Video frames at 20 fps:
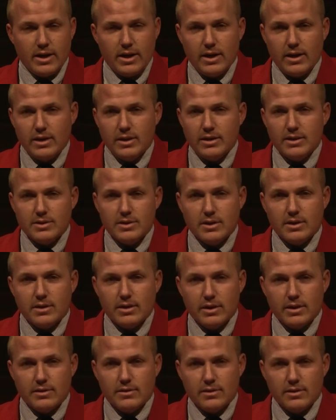not an easy
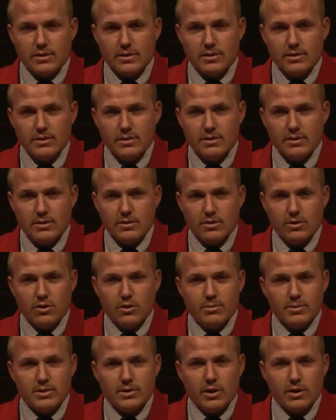thing to go
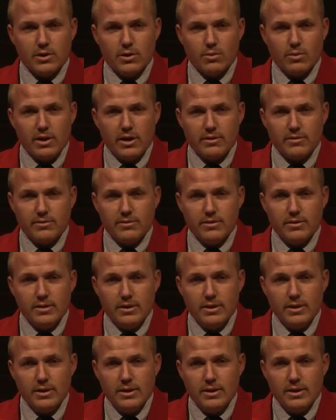home and tell your wife,
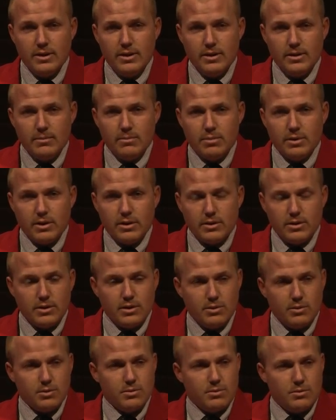but
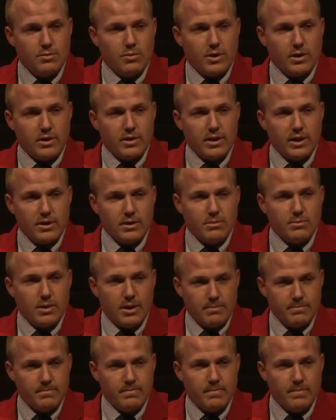he would want to thank you,
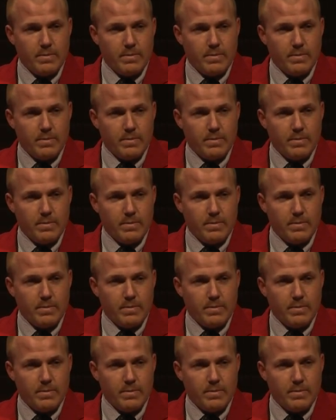Mom.